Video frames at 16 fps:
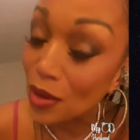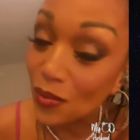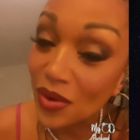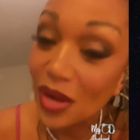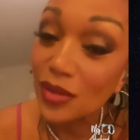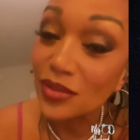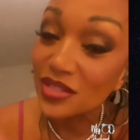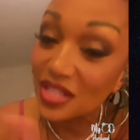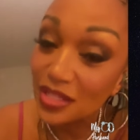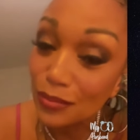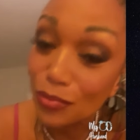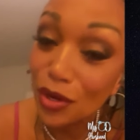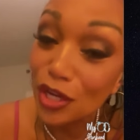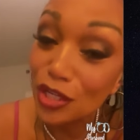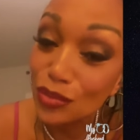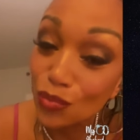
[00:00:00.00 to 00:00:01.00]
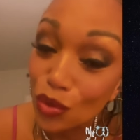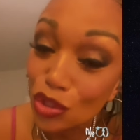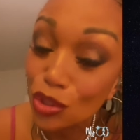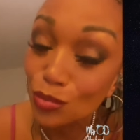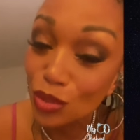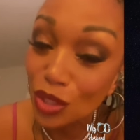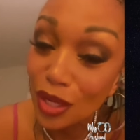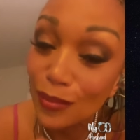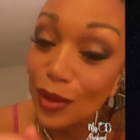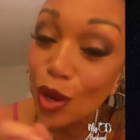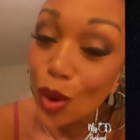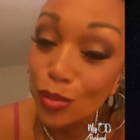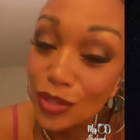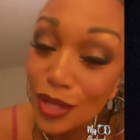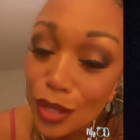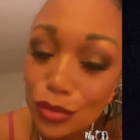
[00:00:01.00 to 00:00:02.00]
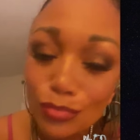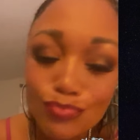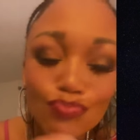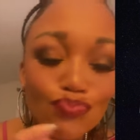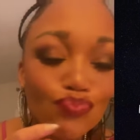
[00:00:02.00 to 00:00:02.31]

on when I was leading the praise and worship team at Hope's House.